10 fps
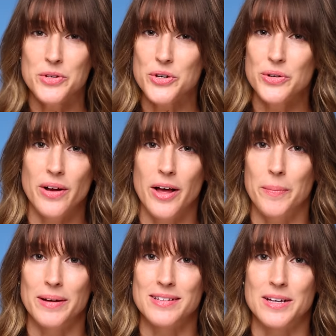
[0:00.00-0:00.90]
I'm sure you'll
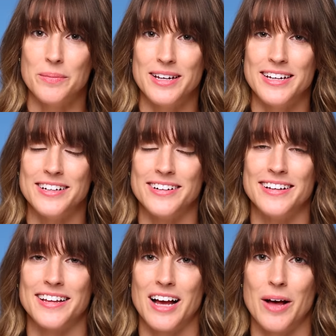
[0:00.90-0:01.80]
help out someone here
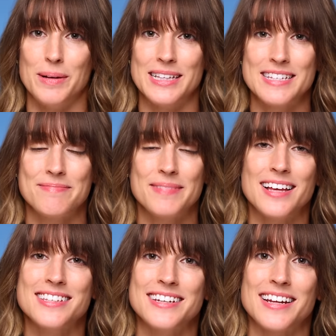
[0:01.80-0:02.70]
in the comments.
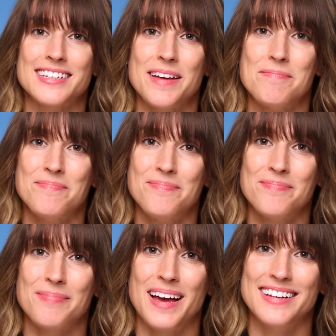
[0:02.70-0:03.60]
I'll see you next time.
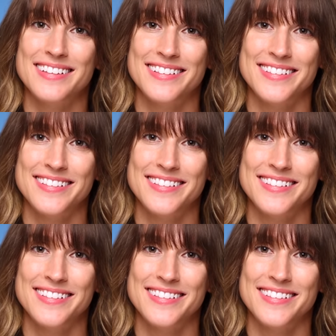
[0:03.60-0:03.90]
Bye.